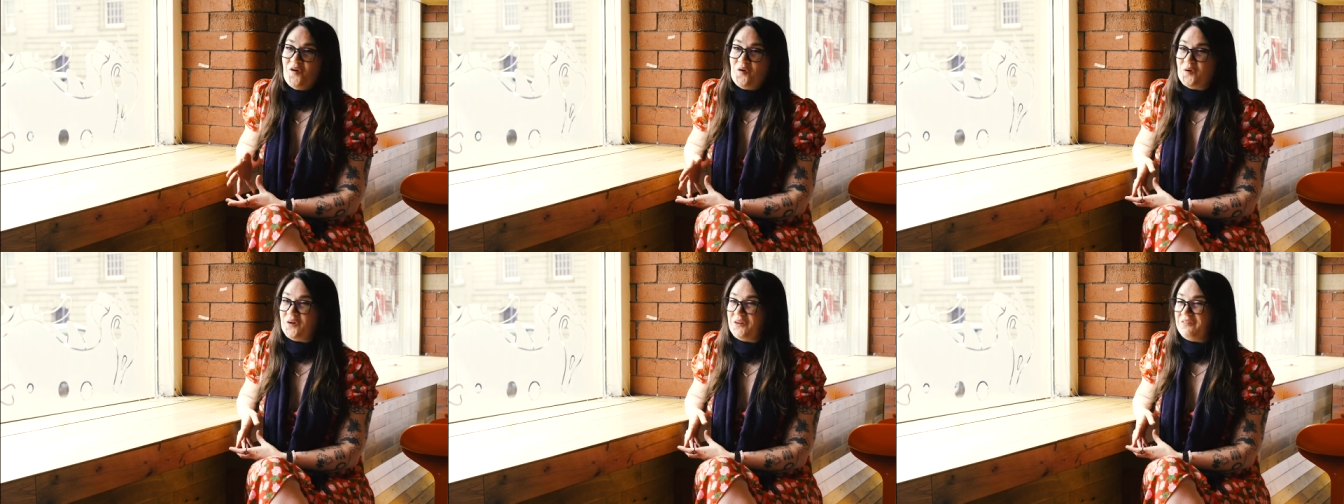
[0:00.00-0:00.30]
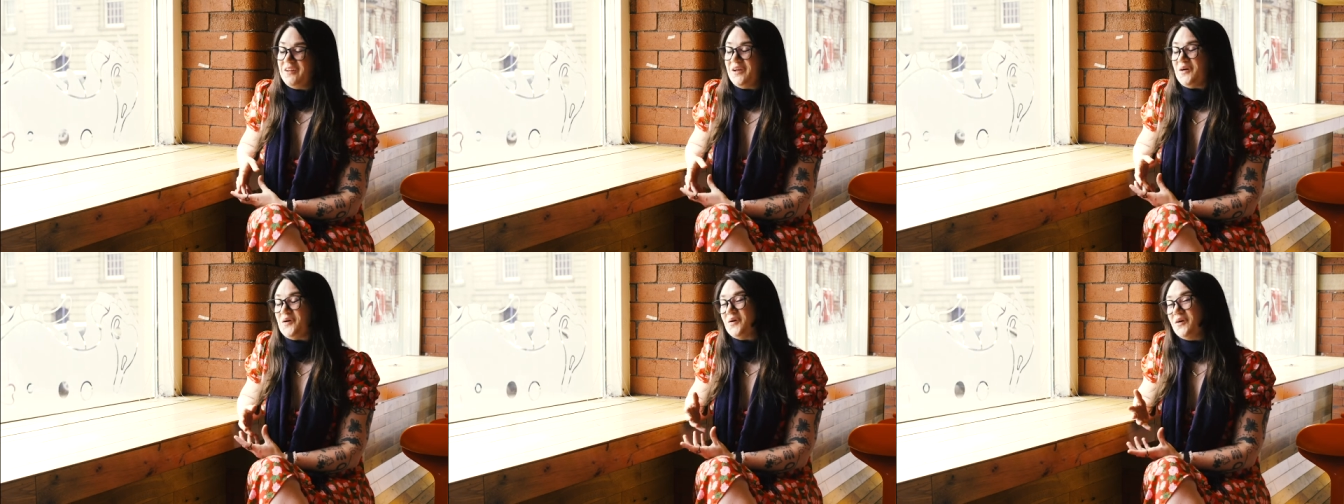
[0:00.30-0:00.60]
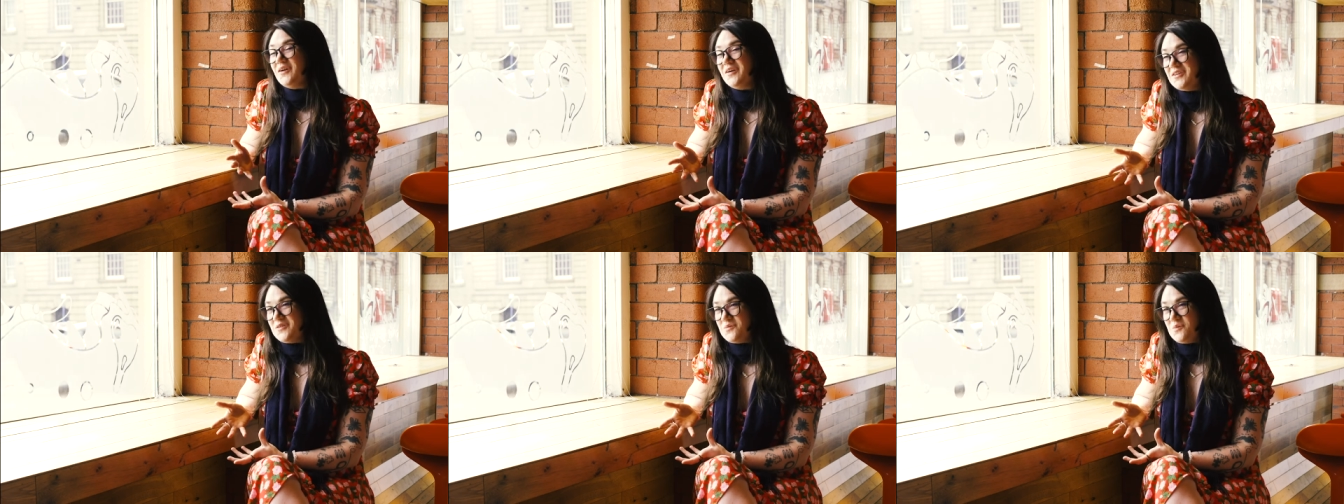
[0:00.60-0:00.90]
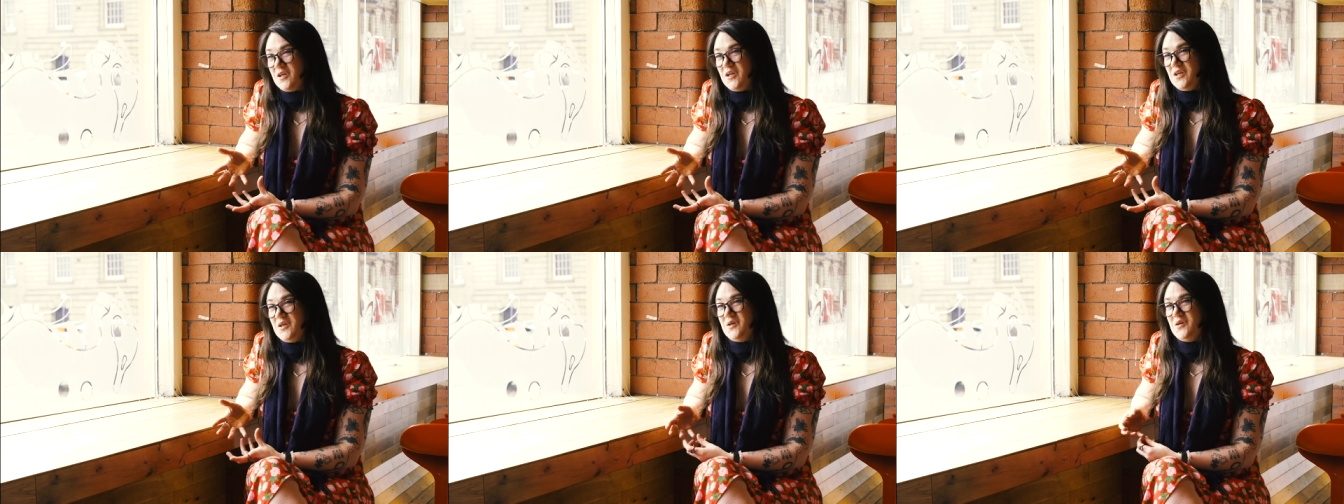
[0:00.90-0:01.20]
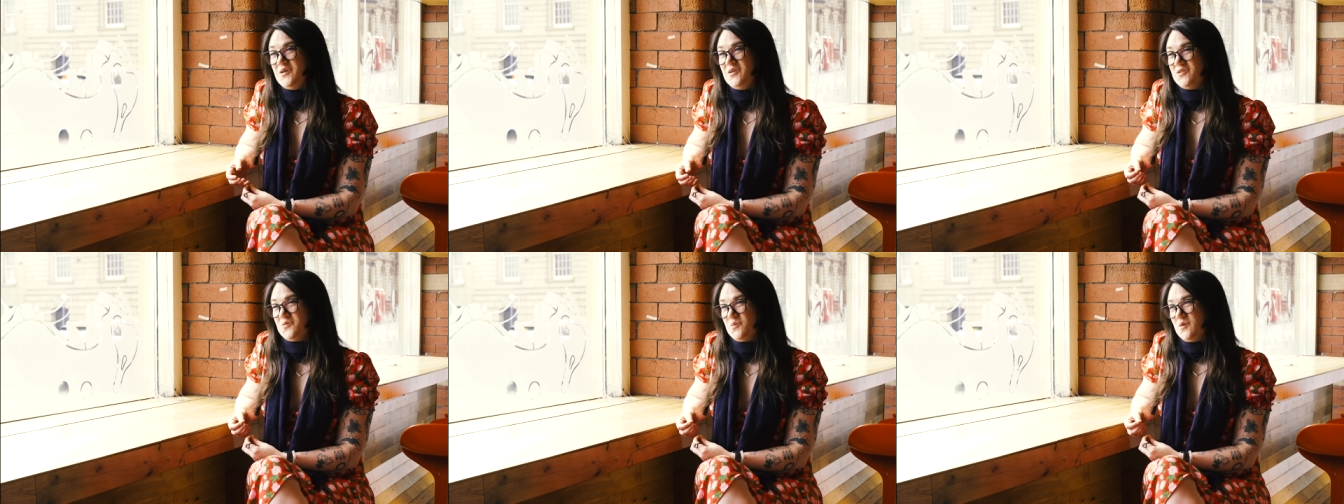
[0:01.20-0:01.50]
All of the colours we
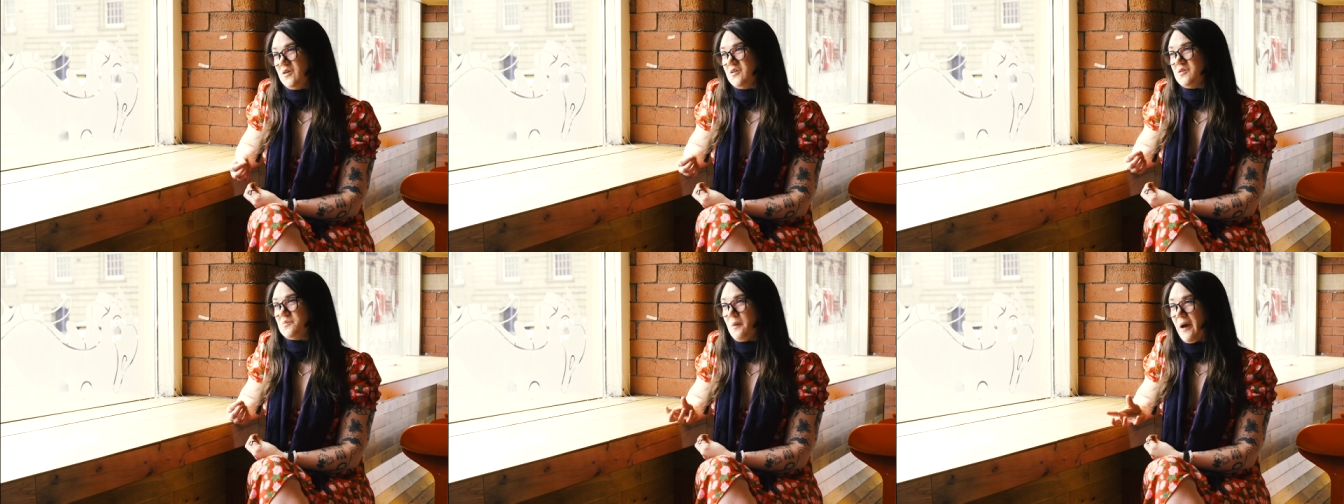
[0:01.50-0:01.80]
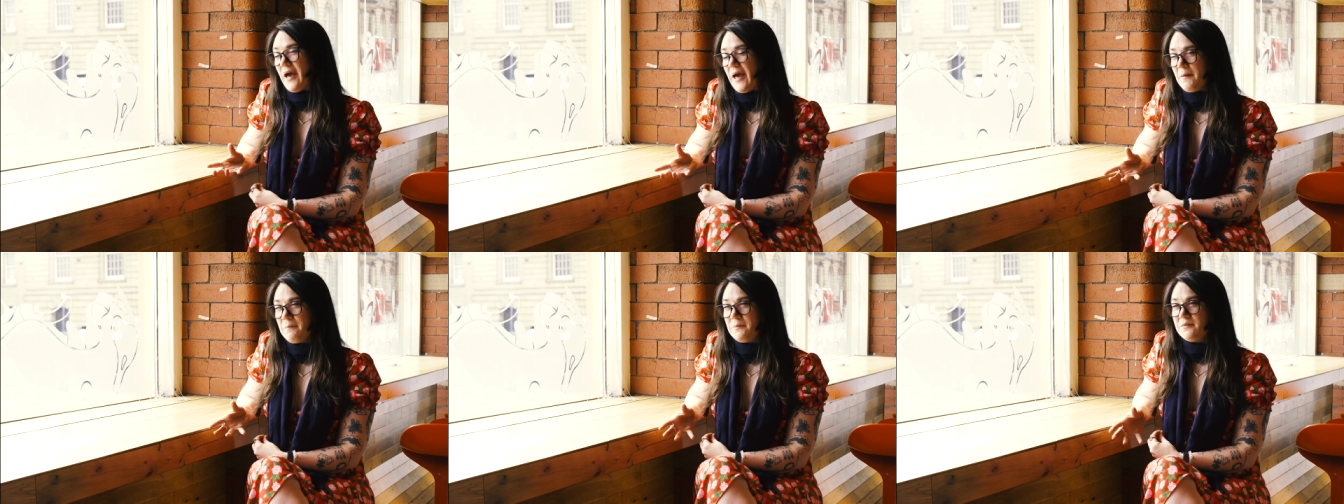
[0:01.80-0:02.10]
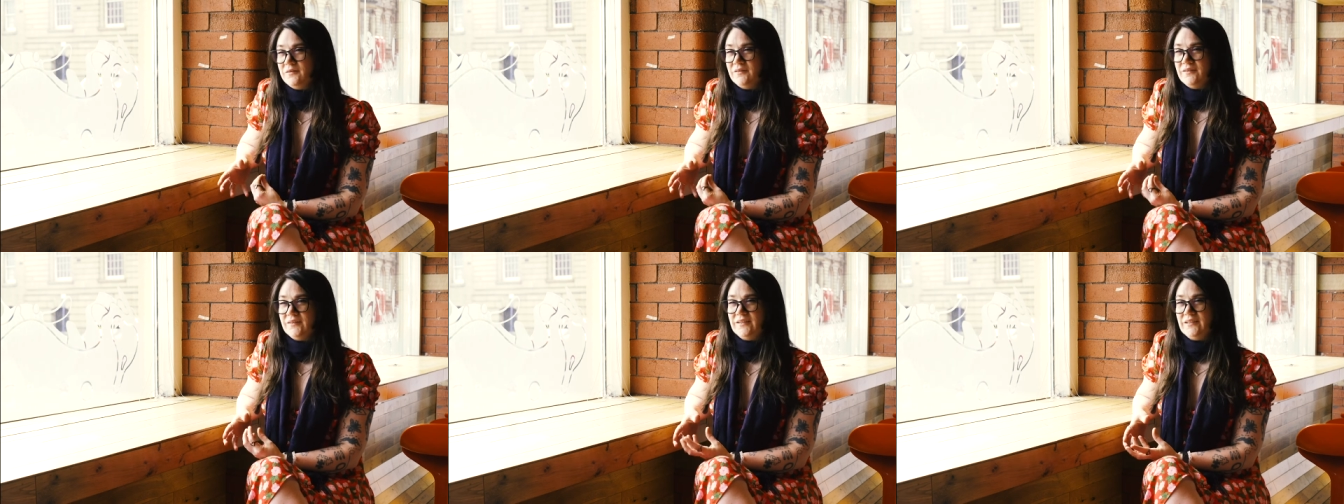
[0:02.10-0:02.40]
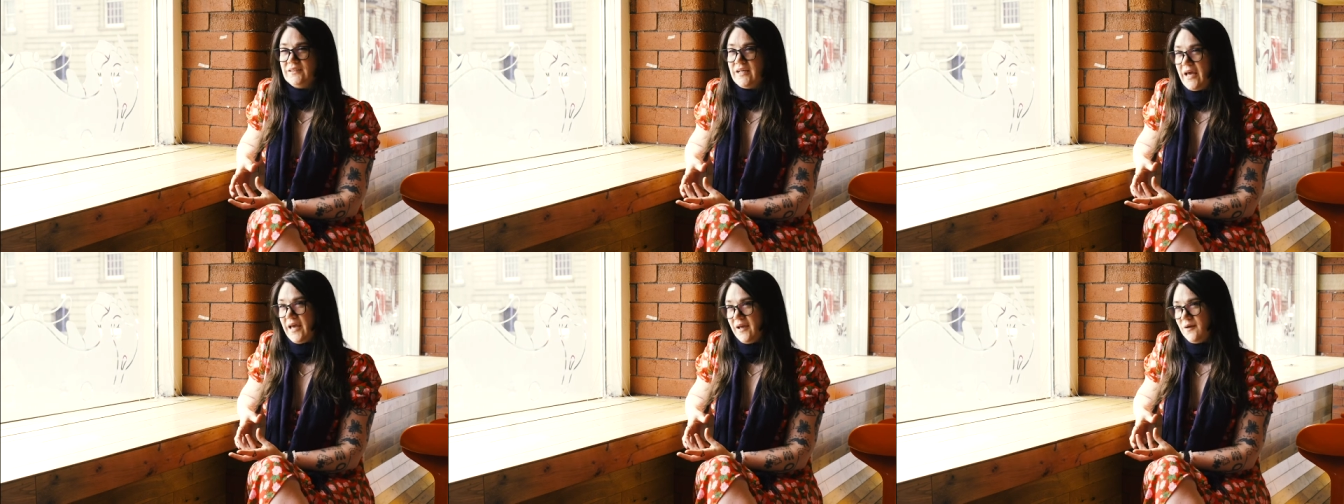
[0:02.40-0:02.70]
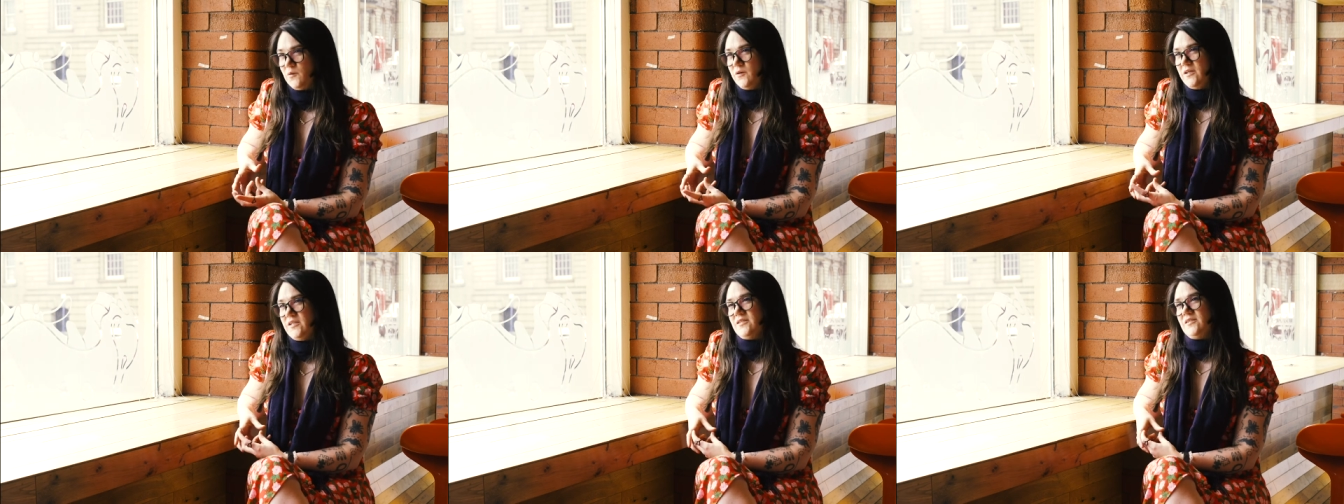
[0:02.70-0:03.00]
used, we used purples and
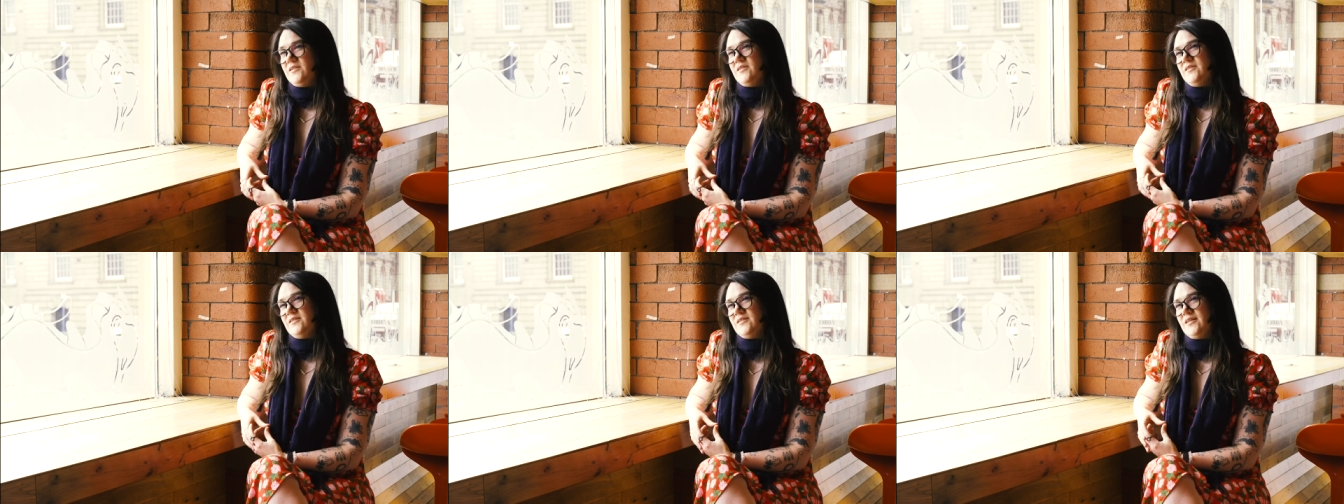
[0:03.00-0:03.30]
turquoises.